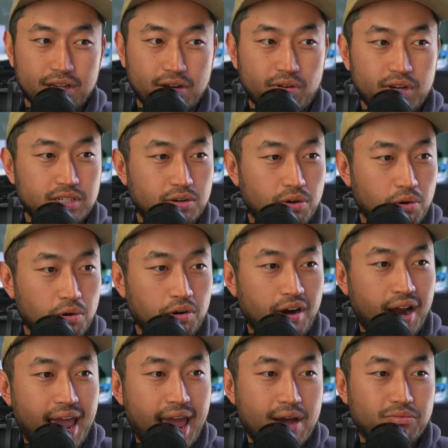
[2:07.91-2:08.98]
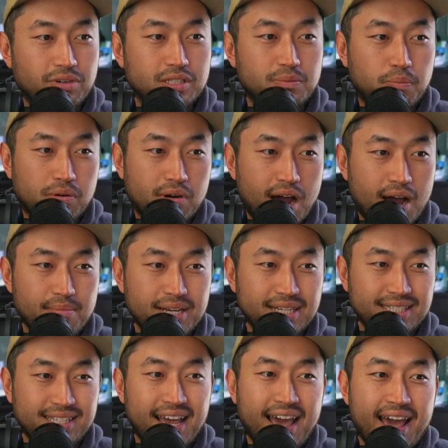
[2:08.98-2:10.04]
the original order and was
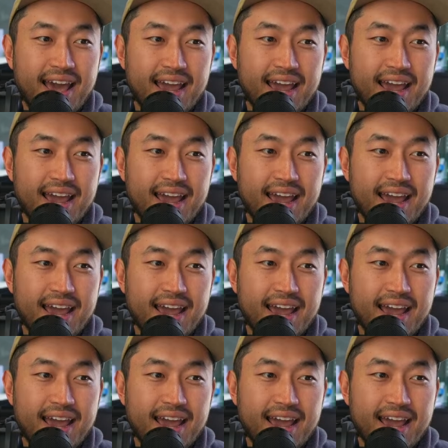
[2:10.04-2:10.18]
promised